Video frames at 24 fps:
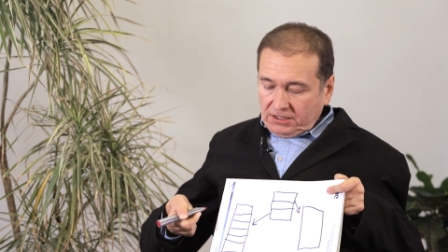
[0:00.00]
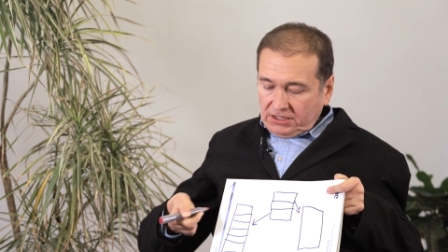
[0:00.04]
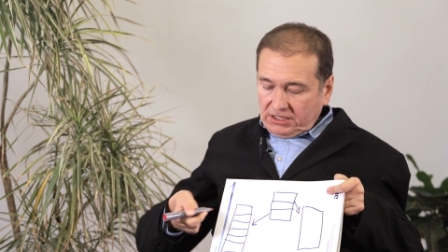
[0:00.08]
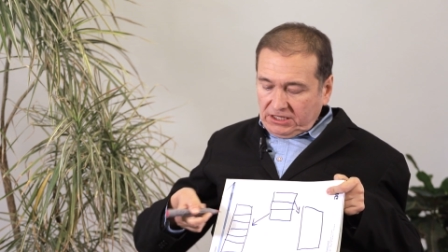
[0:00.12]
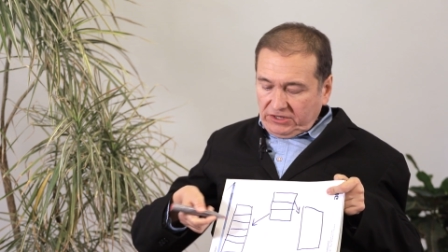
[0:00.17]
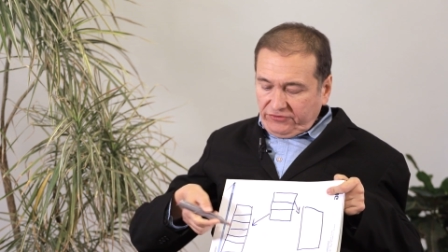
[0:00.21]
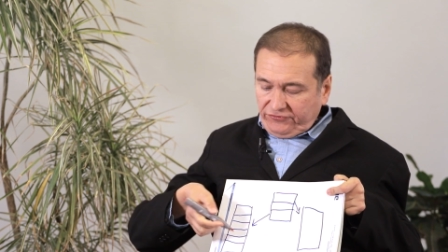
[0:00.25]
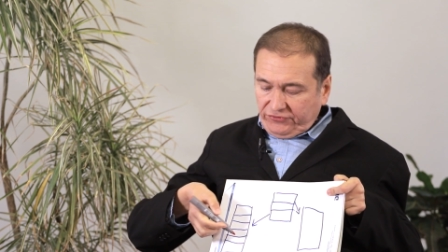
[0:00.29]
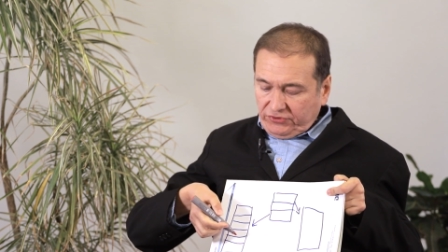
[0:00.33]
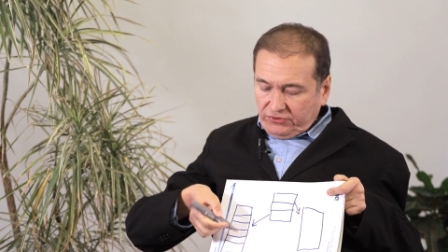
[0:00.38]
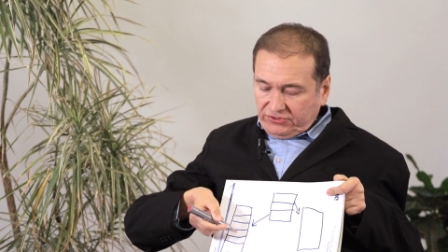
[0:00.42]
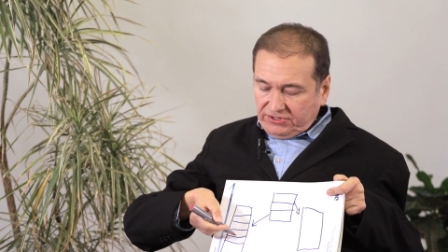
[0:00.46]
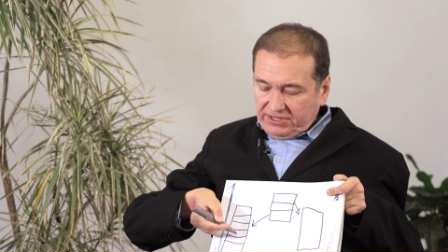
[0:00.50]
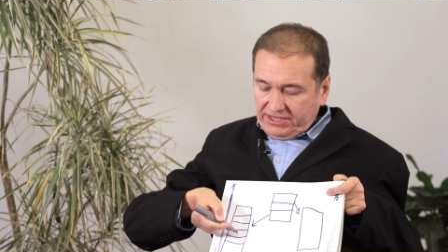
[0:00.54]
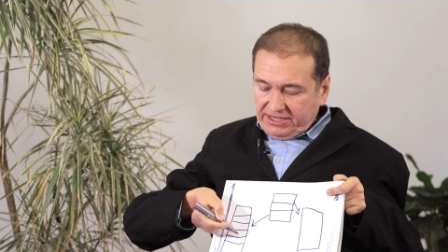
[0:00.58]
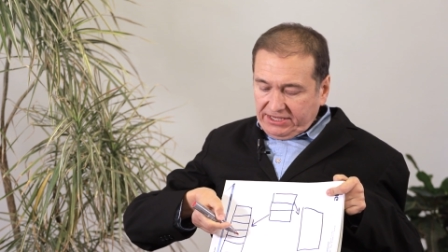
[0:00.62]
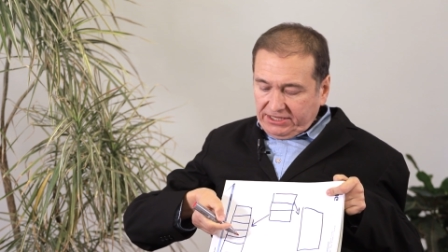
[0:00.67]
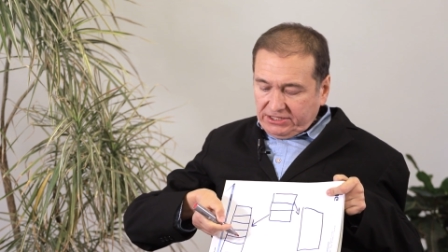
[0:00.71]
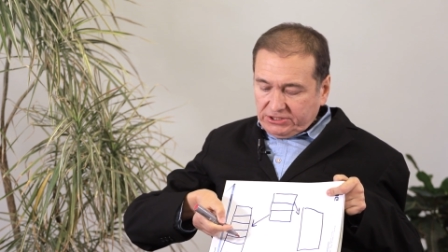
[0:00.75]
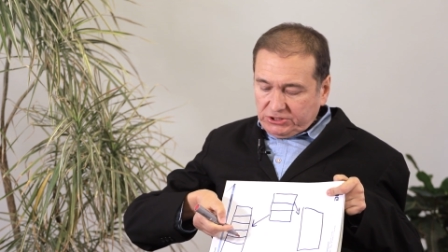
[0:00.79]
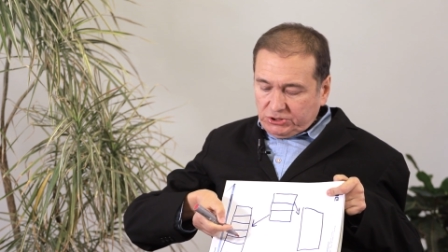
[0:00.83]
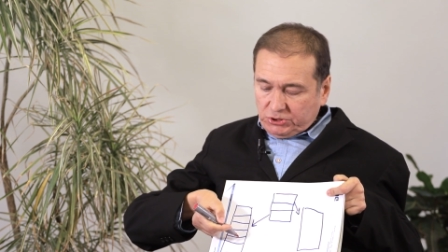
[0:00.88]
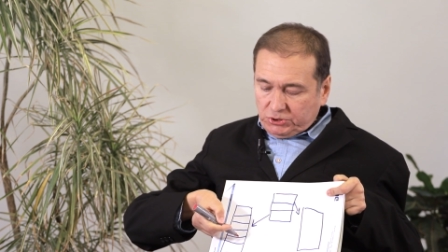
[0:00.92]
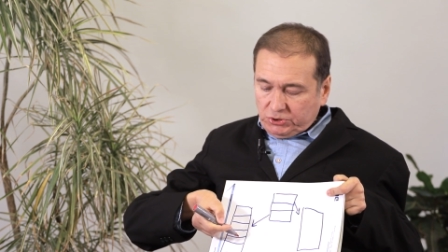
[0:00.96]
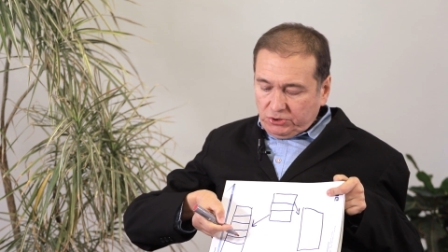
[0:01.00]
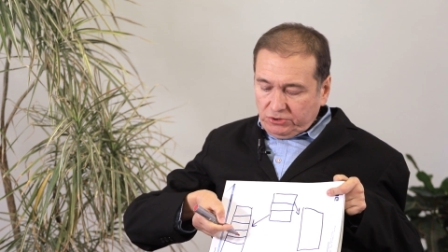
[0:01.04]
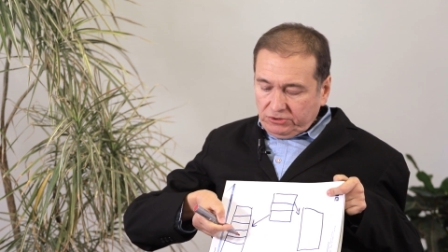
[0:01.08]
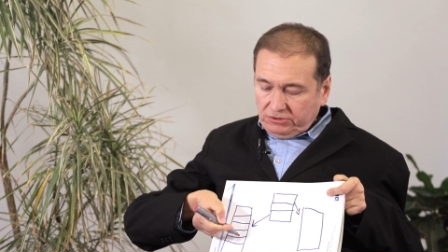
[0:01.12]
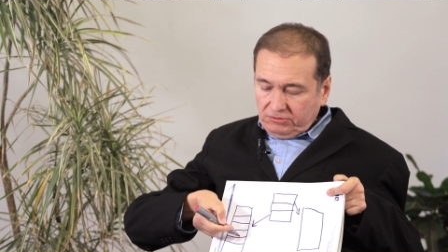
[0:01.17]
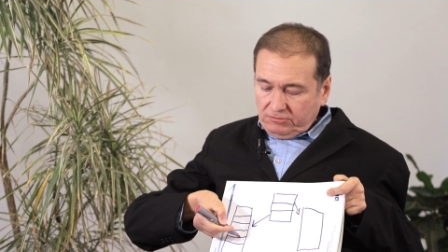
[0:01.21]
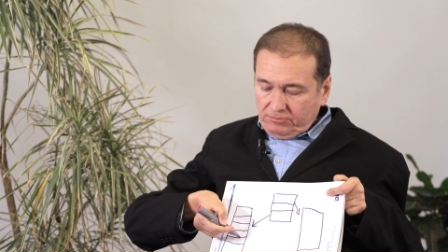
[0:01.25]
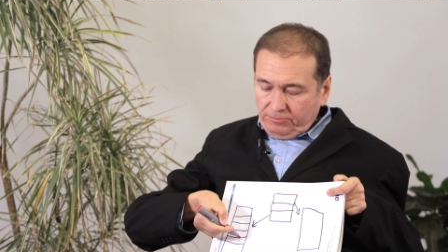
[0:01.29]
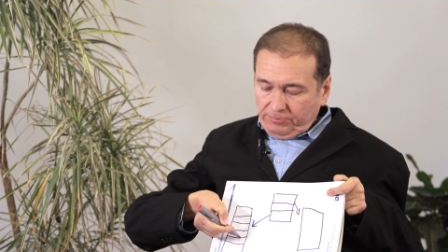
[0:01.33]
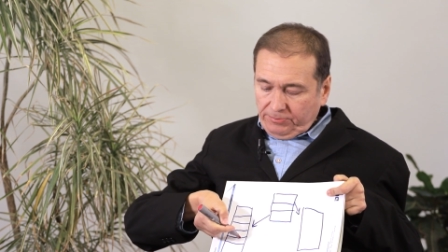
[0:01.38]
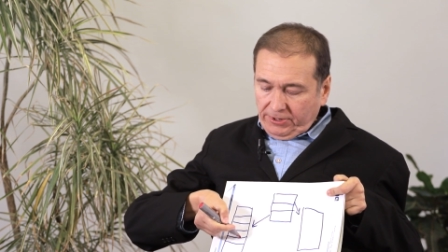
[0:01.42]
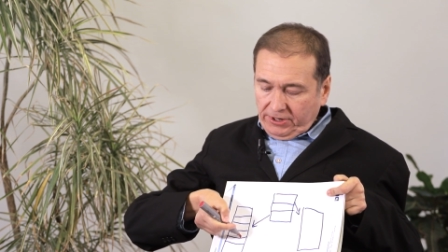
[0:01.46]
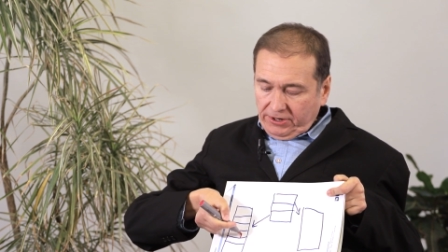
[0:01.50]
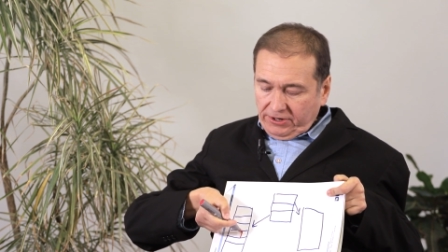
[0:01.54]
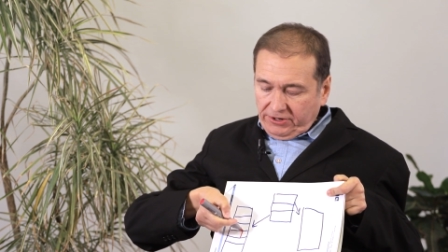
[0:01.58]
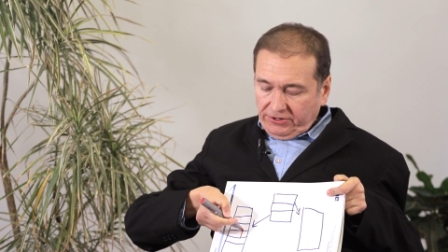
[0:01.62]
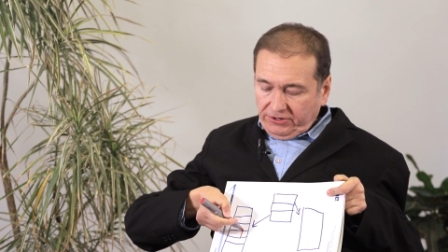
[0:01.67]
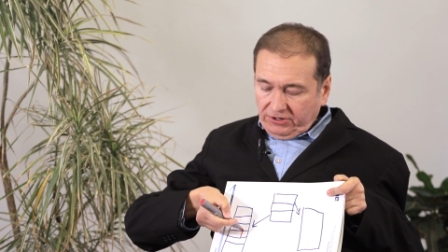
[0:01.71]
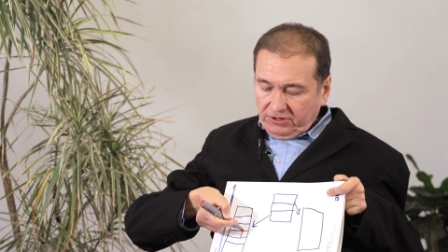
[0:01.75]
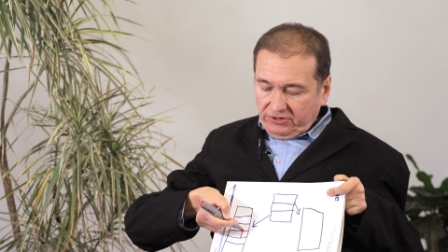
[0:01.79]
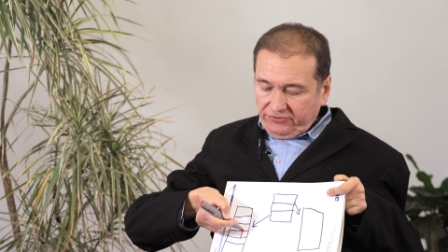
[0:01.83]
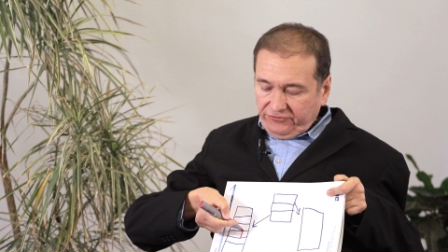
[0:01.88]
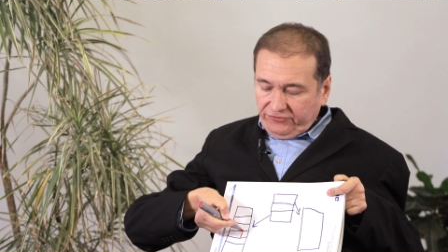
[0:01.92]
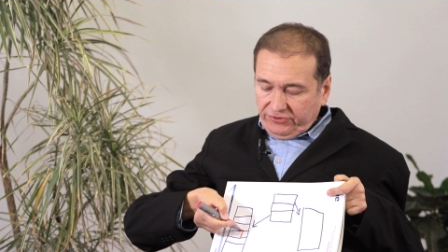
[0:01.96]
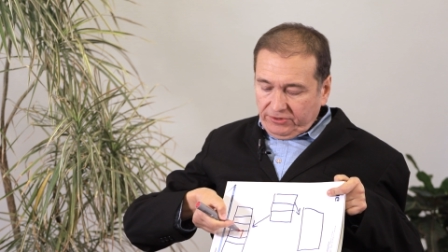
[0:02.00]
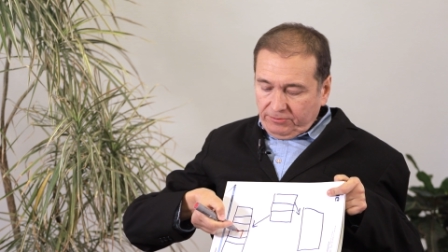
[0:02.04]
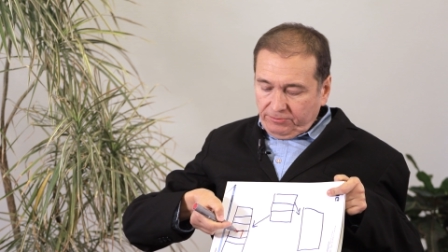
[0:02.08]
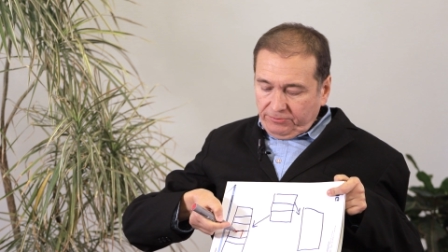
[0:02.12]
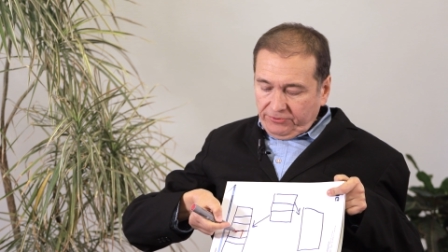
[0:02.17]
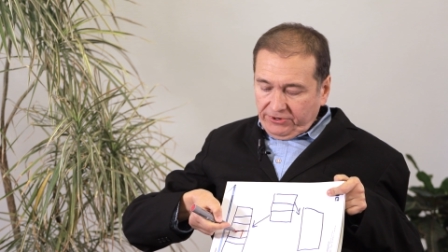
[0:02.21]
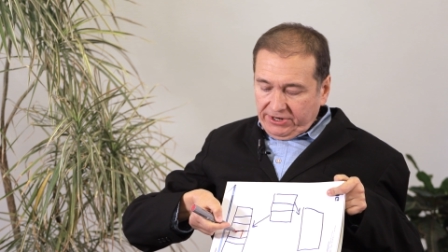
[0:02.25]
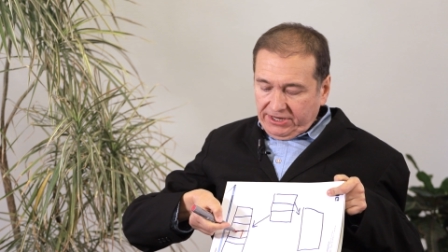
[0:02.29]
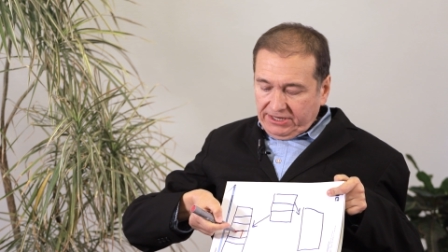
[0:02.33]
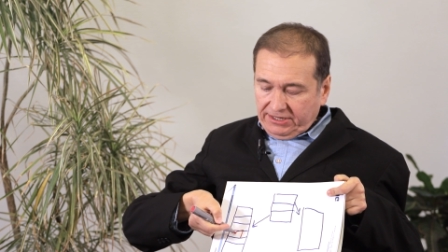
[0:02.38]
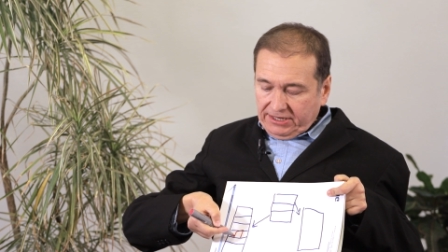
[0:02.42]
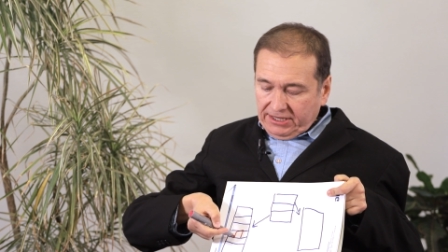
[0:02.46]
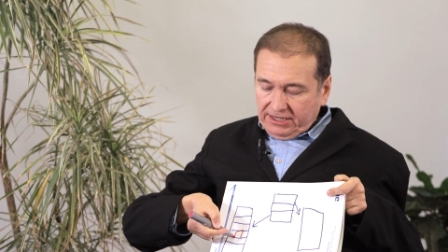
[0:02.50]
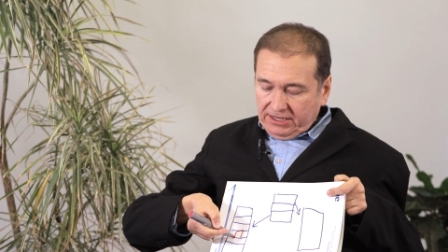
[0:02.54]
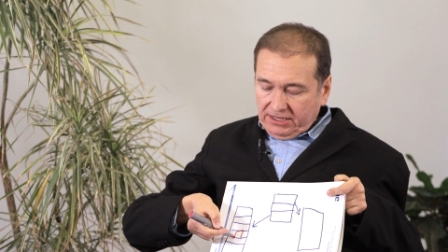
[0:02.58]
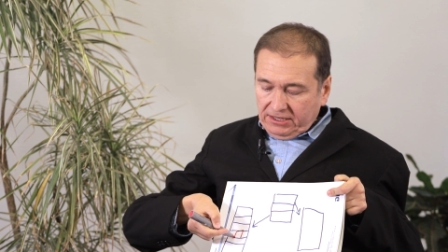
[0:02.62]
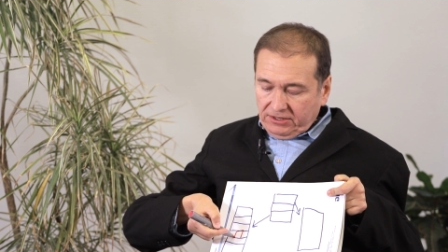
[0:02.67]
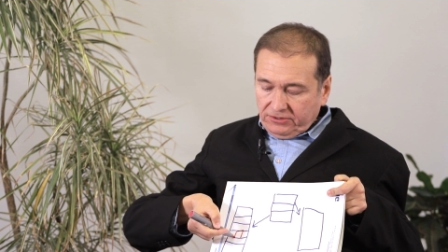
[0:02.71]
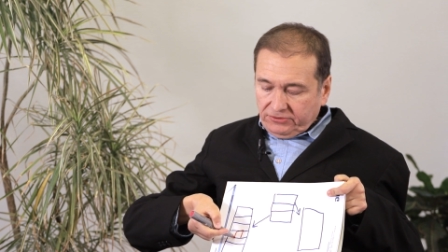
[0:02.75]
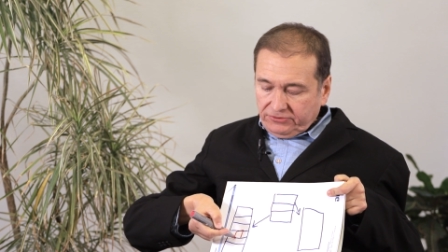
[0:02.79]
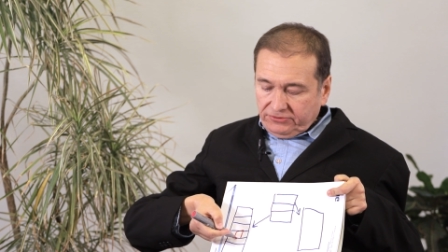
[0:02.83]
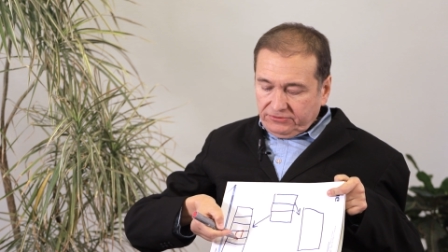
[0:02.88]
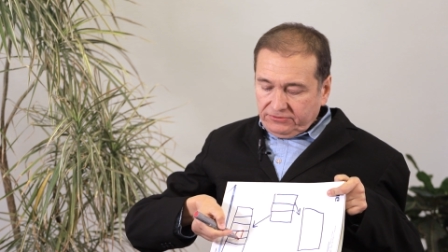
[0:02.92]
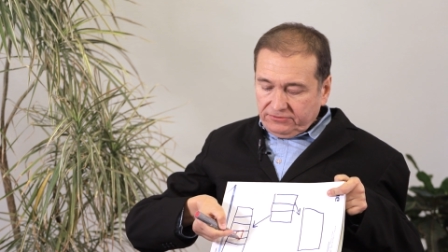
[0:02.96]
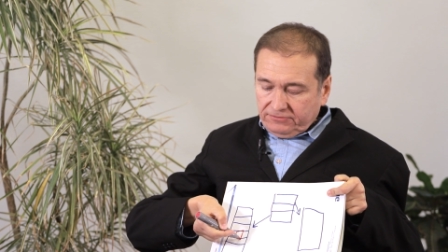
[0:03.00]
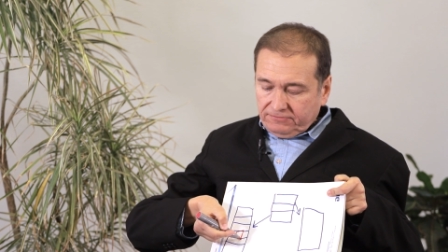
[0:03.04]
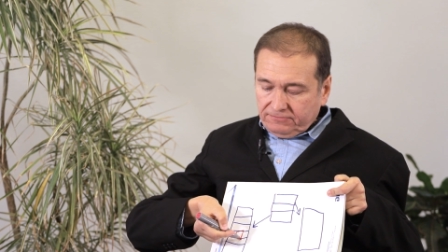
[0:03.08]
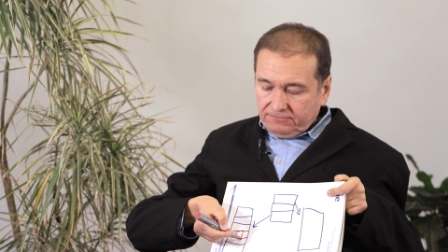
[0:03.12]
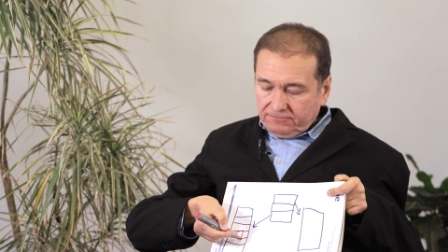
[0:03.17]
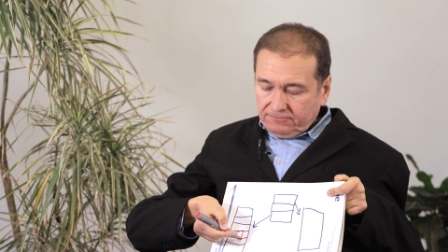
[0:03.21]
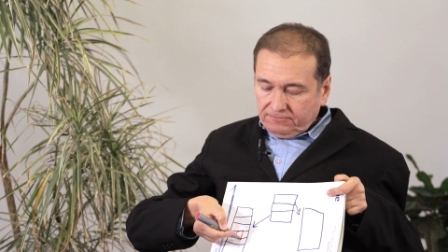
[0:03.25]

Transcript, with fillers: If you take a certain part of the brain out